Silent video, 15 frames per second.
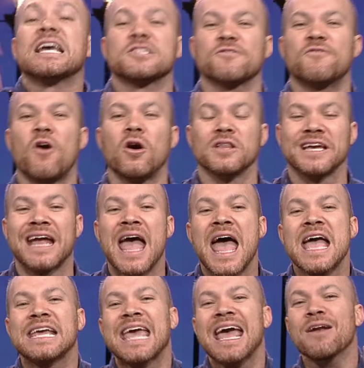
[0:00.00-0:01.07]
is falling.
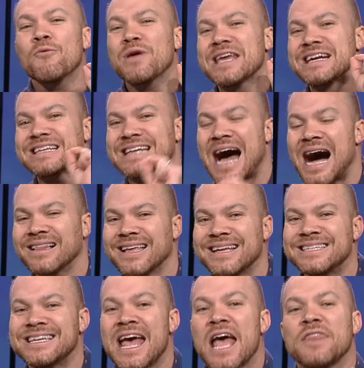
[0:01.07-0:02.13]
Can we
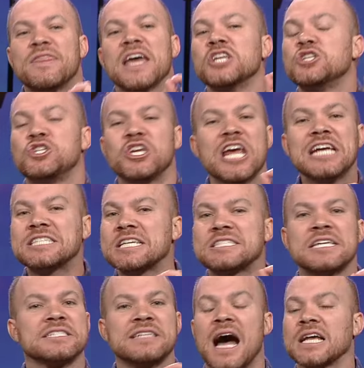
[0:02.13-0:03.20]
acknowledge that
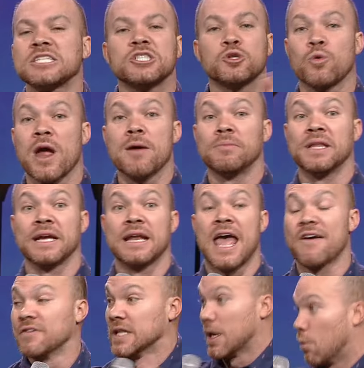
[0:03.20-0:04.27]
Jesus is not scrambling in
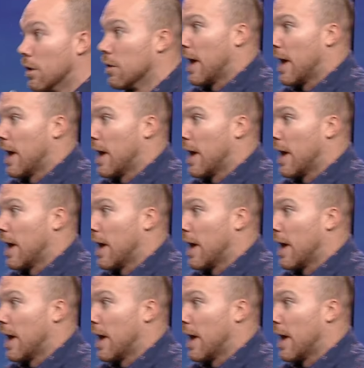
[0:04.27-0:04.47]
heaven like, what